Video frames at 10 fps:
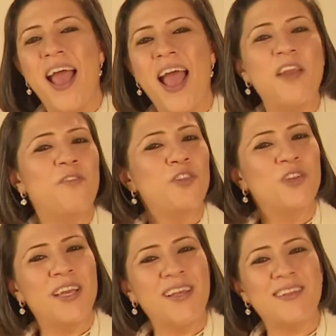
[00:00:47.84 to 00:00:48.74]
And for
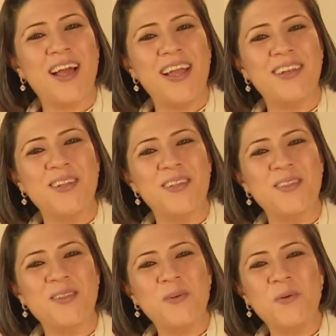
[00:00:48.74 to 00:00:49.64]
today's
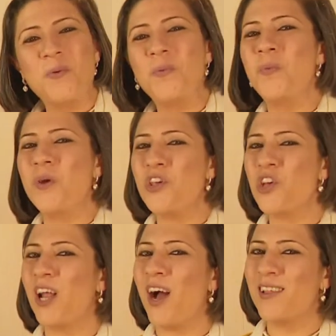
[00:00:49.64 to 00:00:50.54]
guidance, we
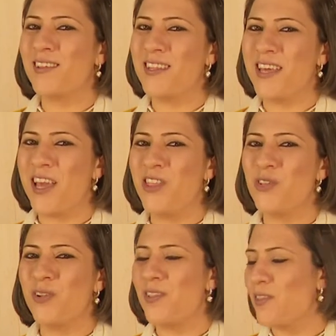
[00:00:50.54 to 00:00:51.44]
shall ask the
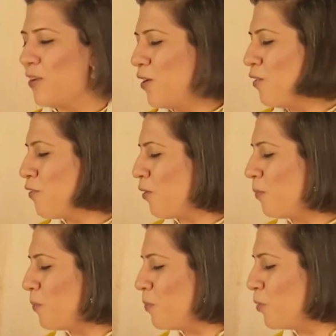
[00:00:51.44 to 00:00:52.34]
angels from
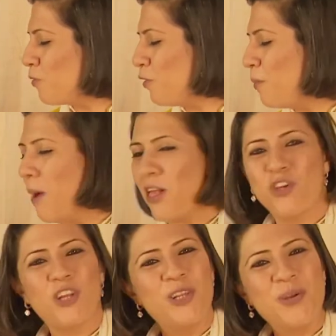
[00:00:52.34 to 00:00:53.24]
the beautiful magical